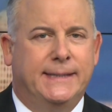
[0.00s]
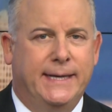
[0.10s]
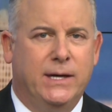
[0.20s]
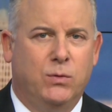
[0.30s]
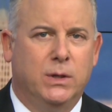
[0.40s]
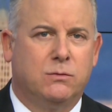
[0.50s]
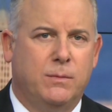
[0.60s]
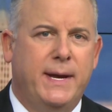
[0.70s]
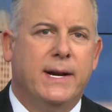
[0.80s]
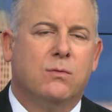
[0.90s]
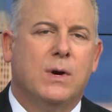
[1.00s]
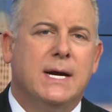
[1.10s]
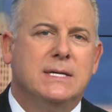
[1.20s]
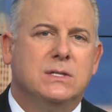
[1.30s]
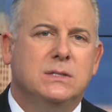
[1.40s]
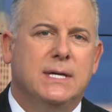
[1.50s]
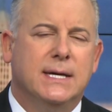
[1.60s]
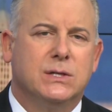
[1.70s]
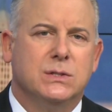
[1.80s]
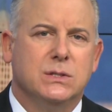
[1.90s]
any real dramatic rise in
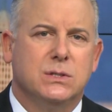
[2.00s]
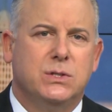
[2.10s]
taxes.